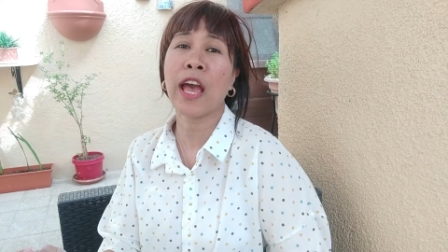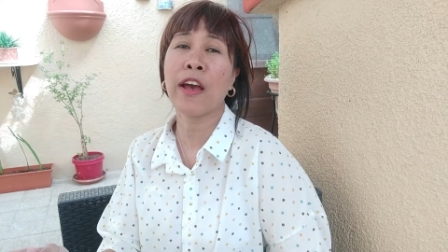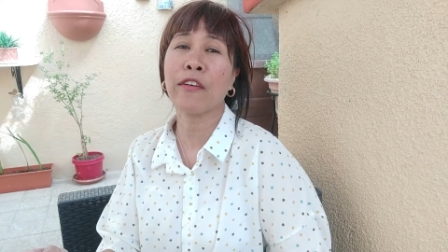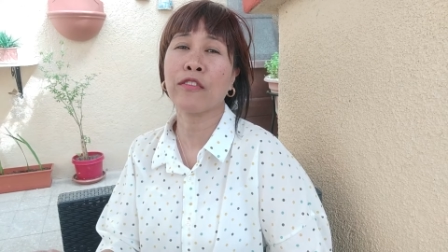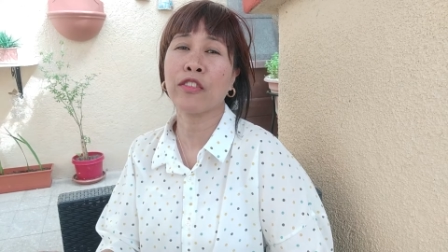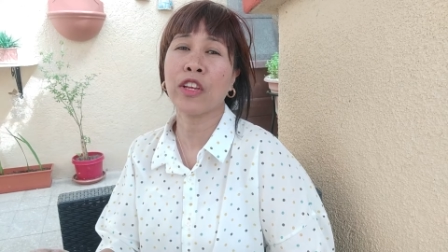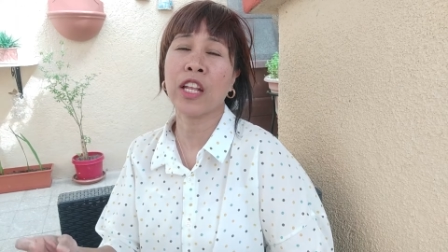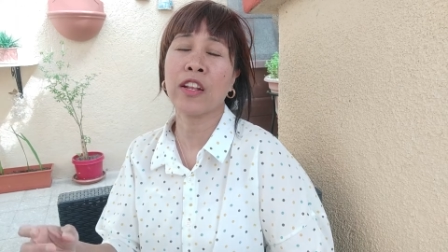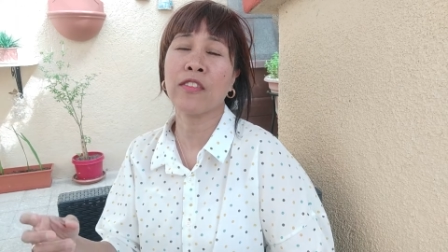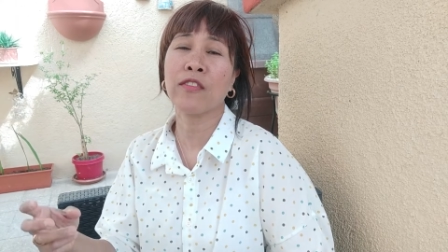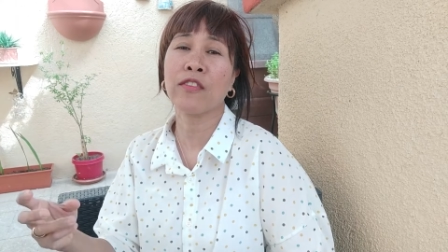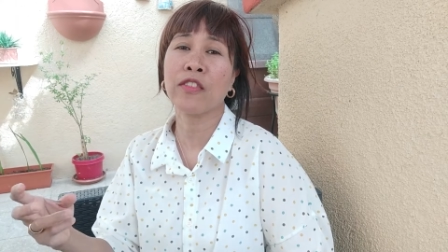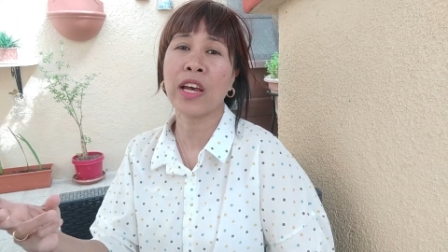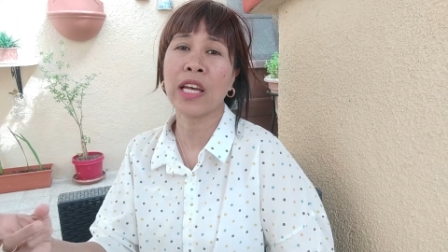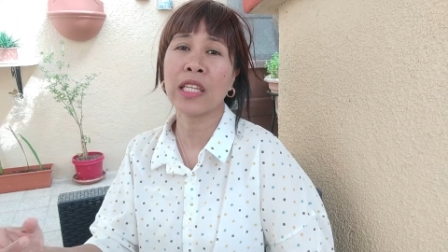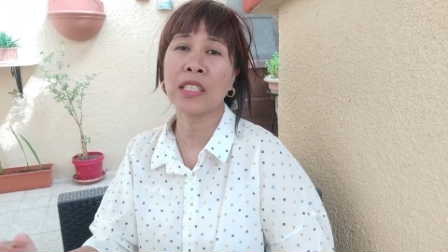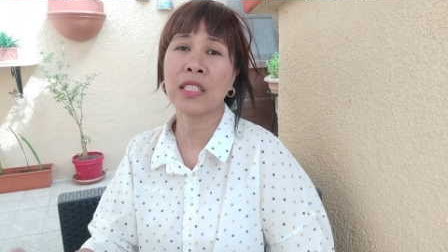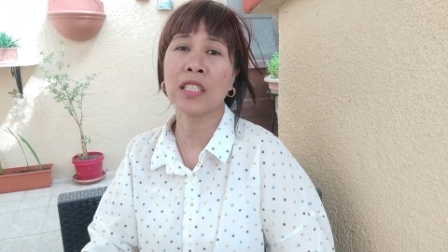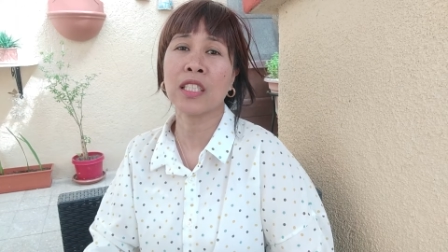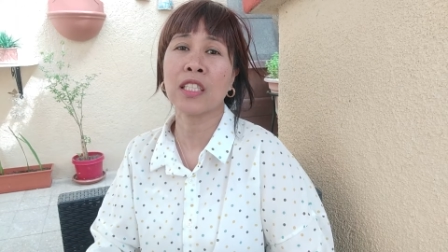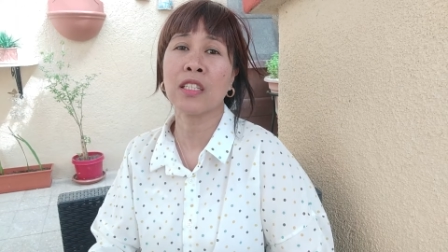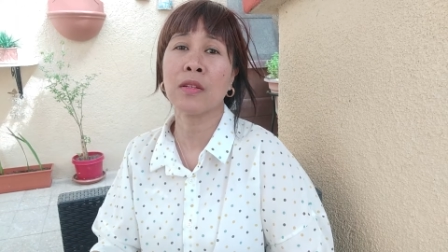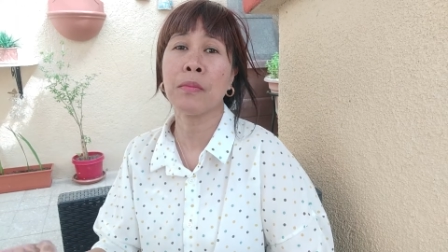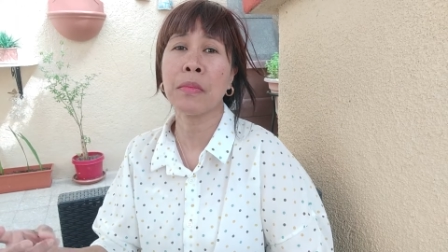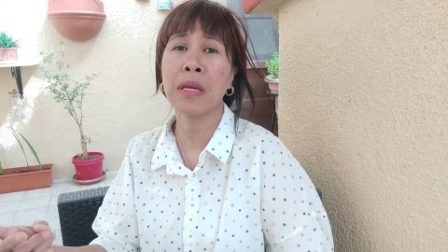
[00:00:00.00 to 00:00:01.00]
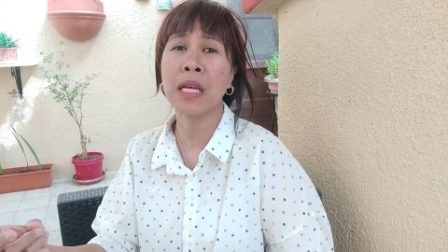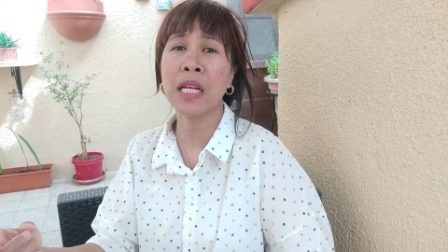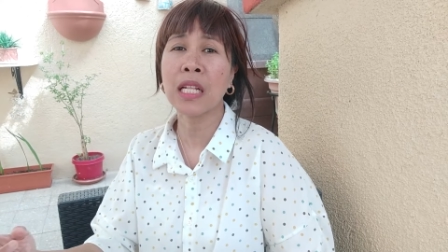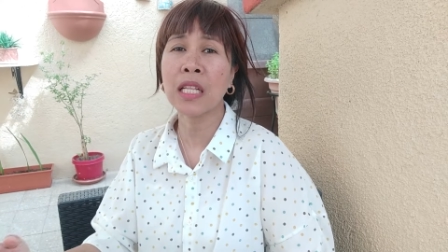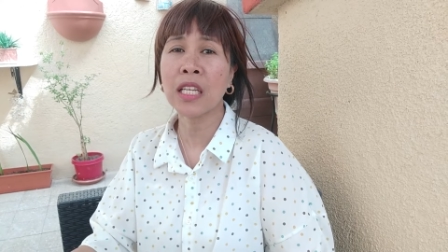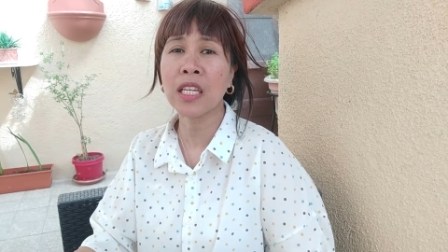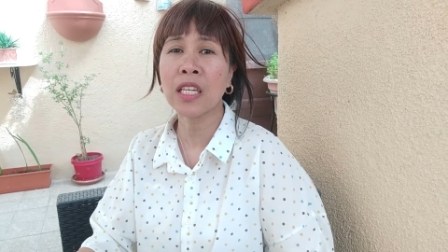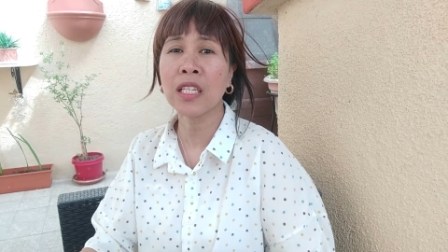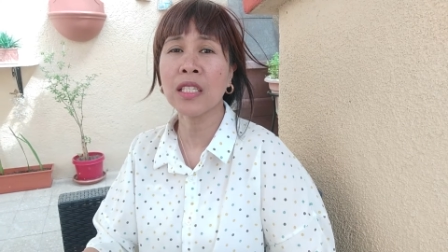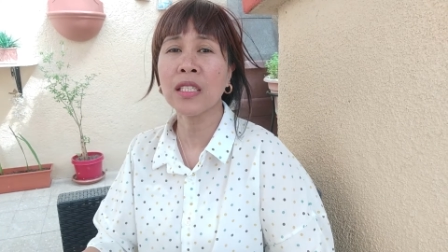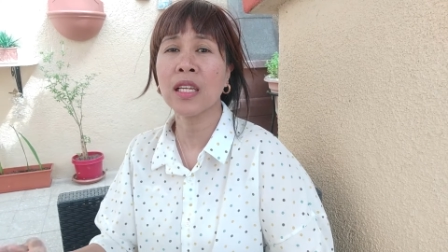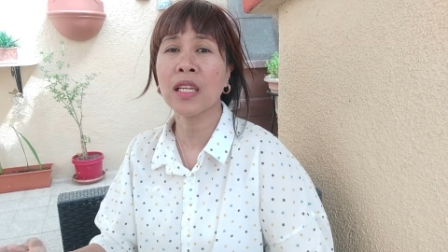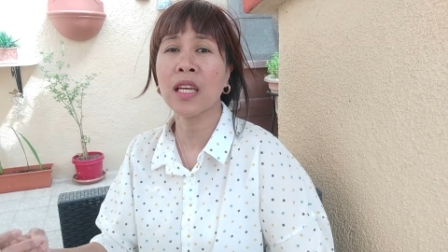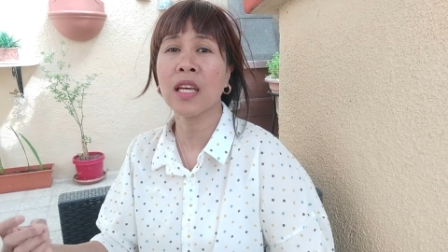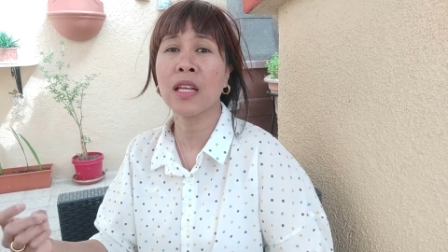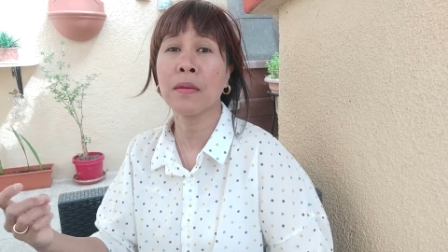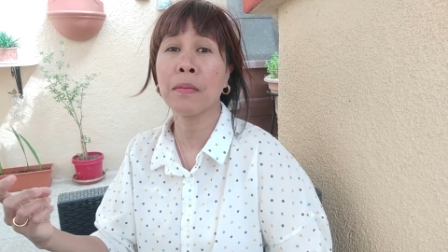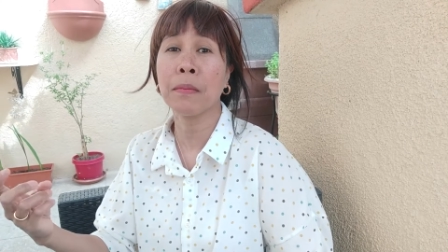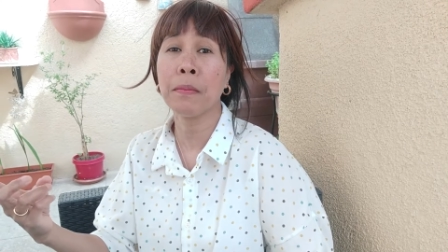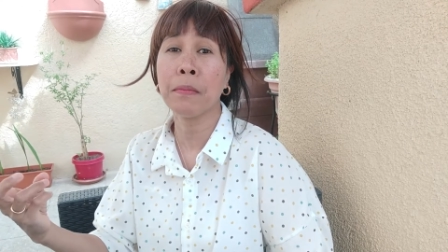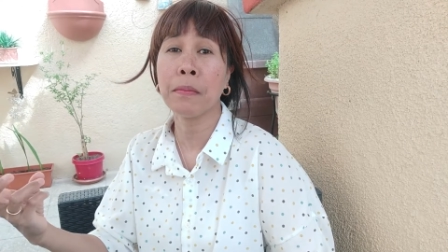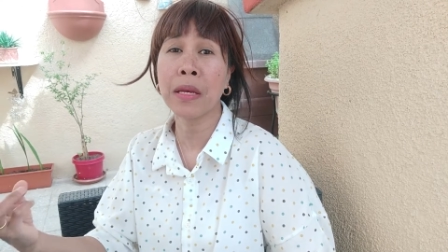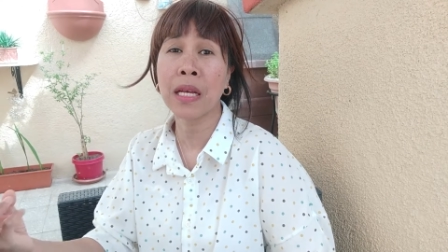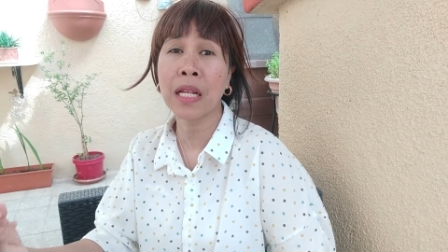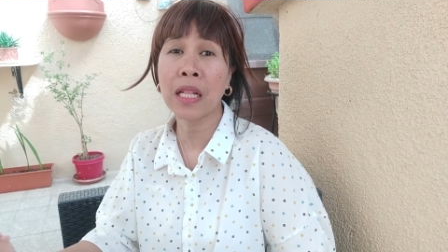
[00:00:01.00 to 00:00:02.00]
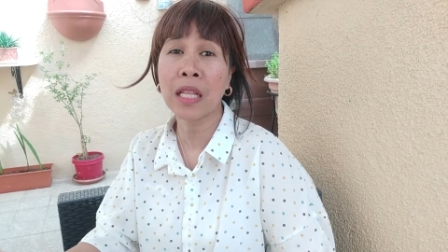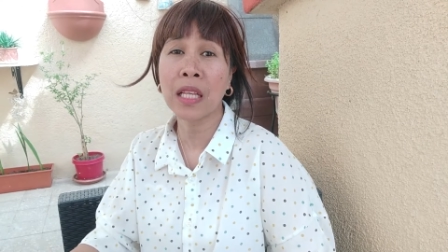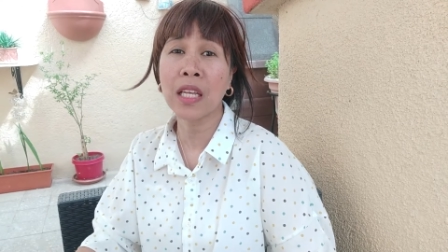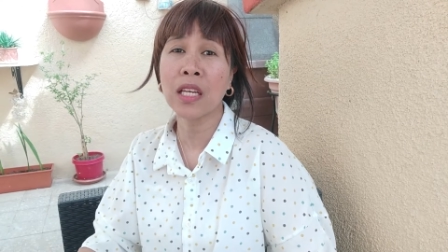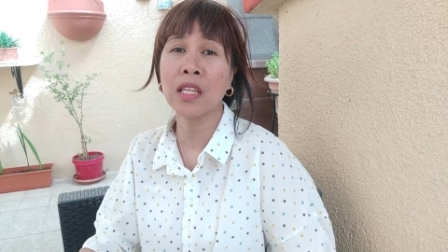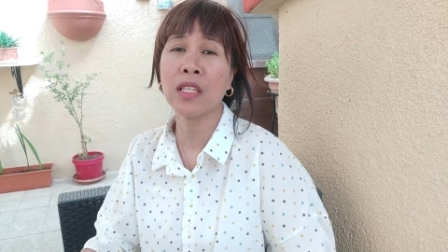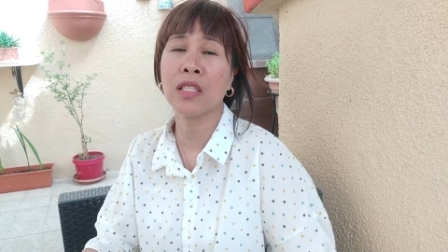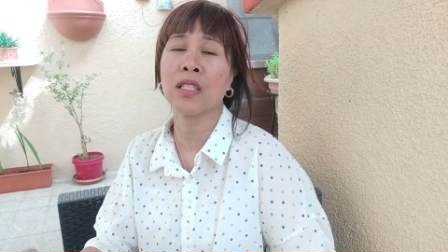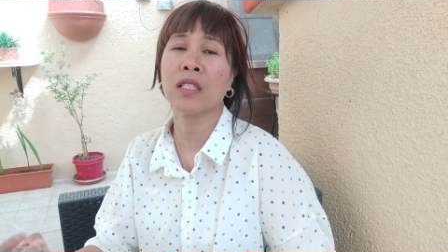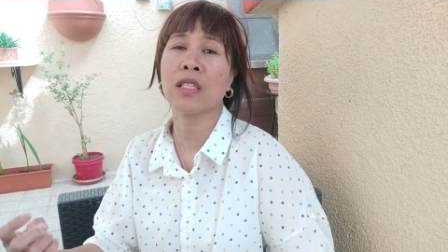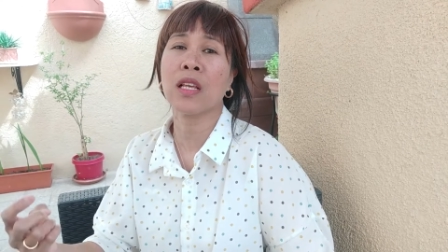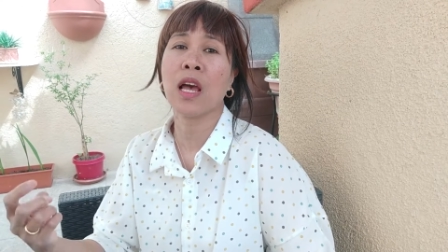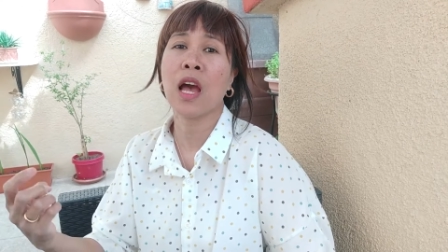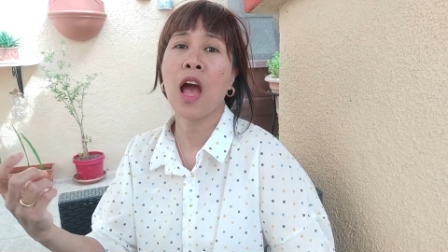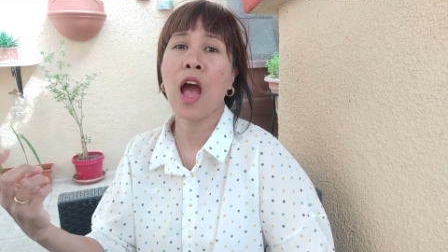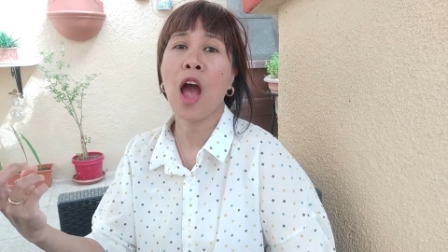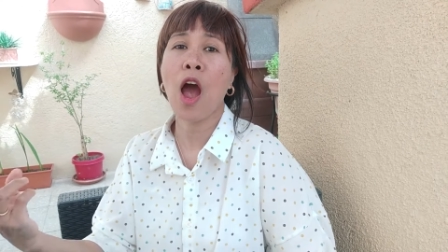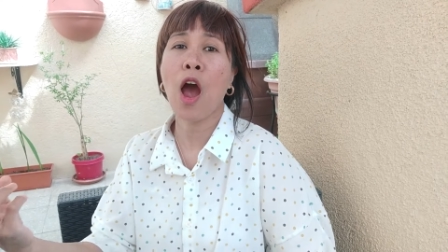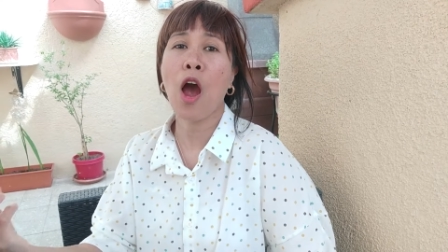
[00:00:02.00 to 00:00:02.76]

have invested millions and millions